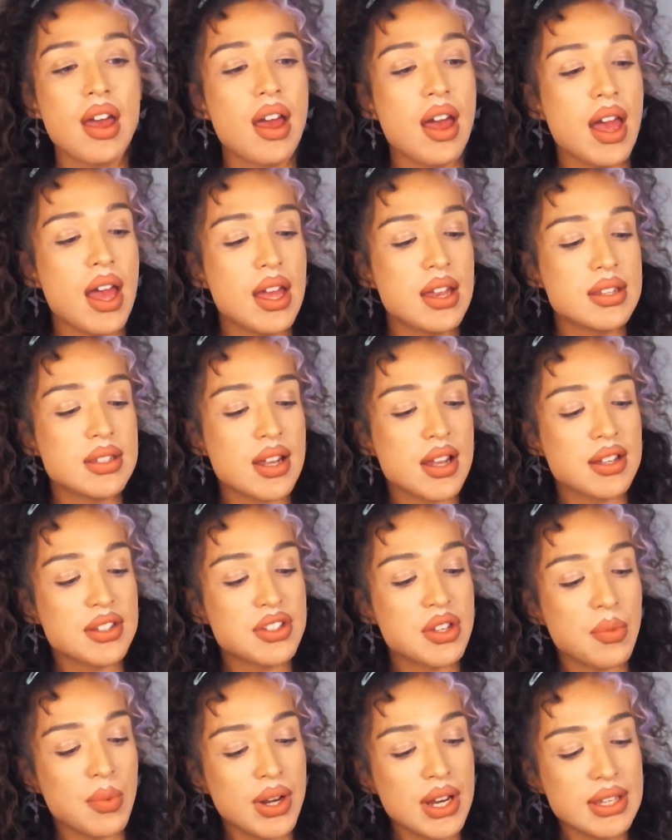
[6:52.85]
And
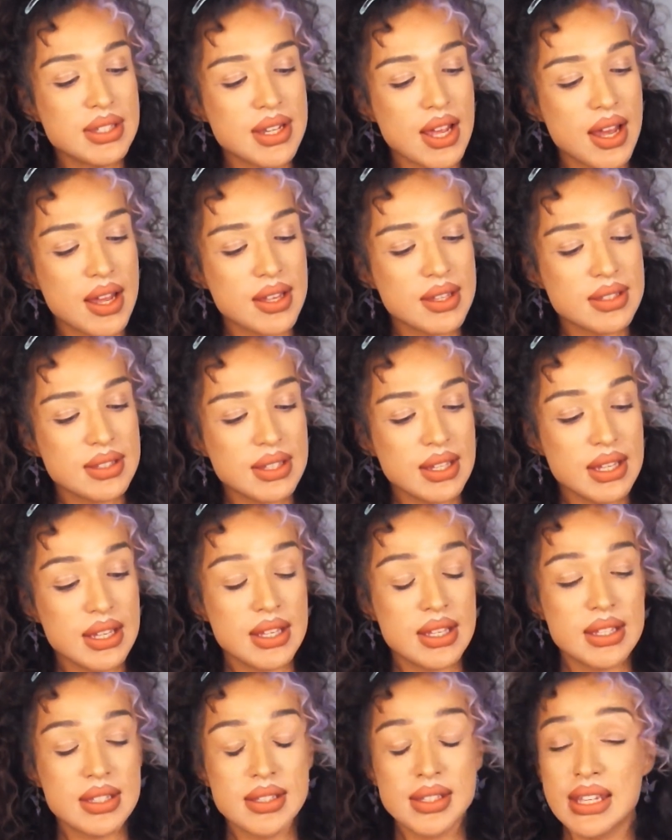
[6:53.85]
so what it does
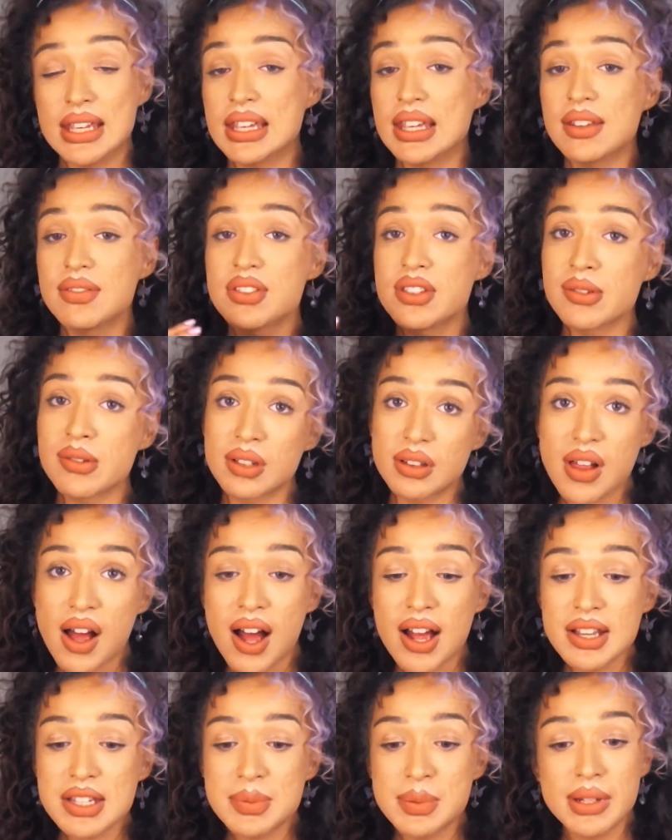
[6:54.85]
is it gives you
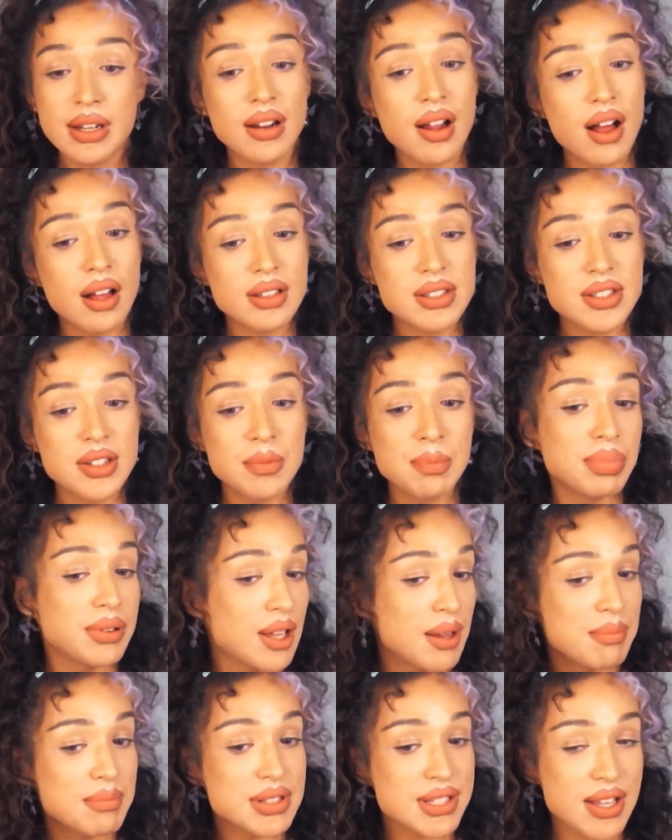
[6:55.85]
gloss, but it also
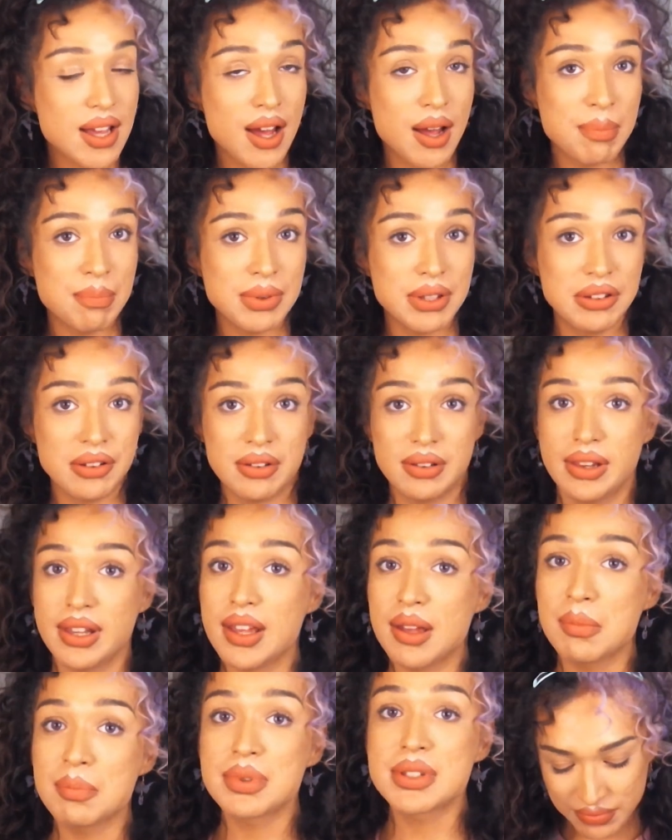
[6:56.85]
plumps up your
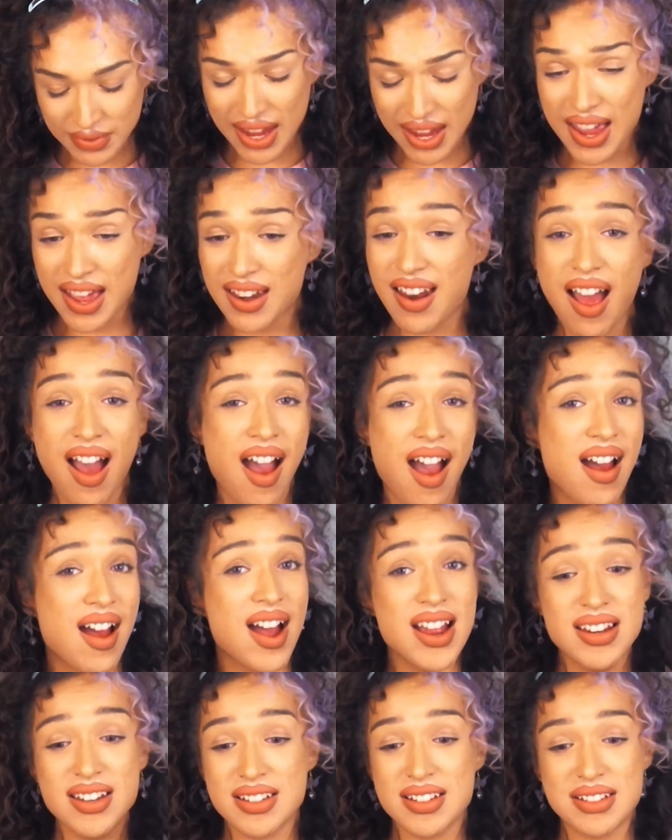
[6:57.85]
lips. And
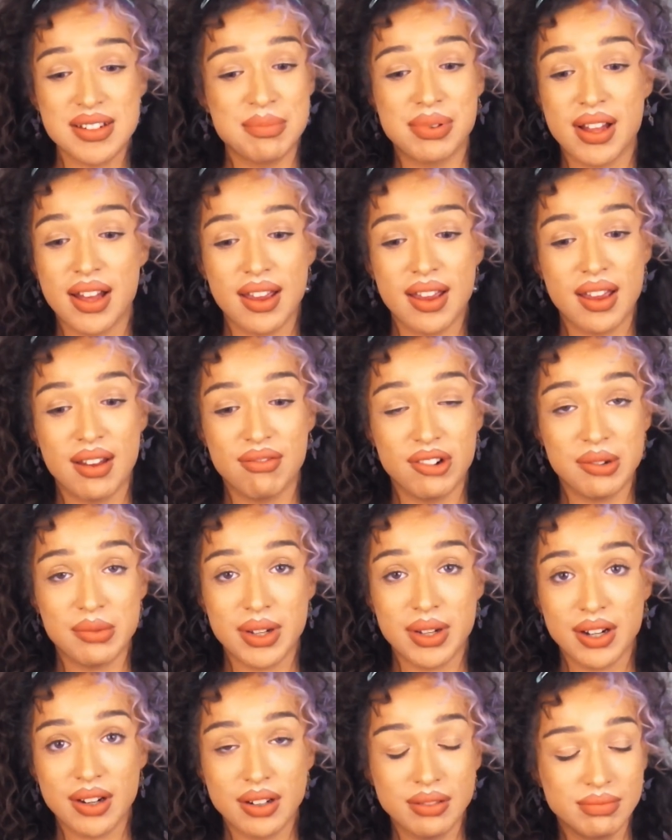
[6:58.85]
I just apply
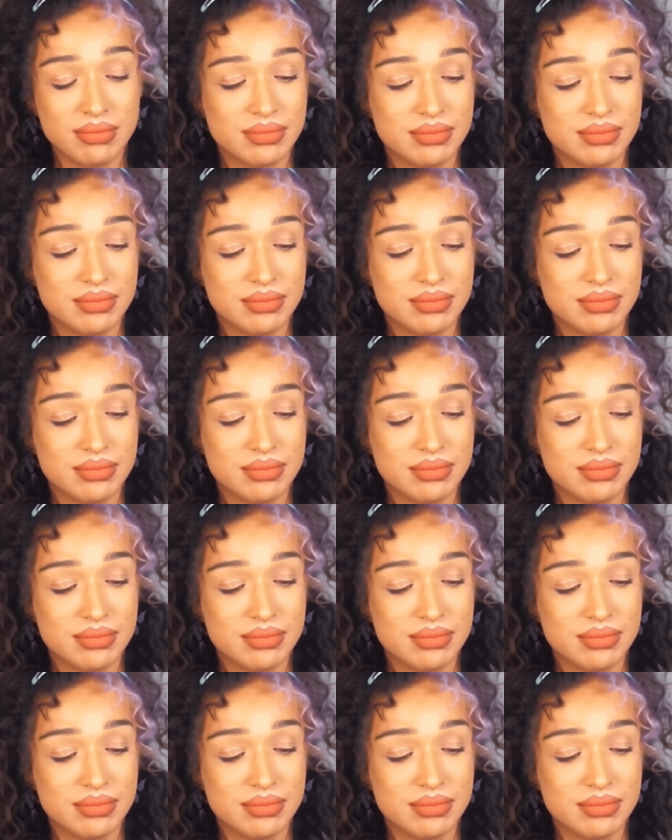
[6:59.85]
everywhere.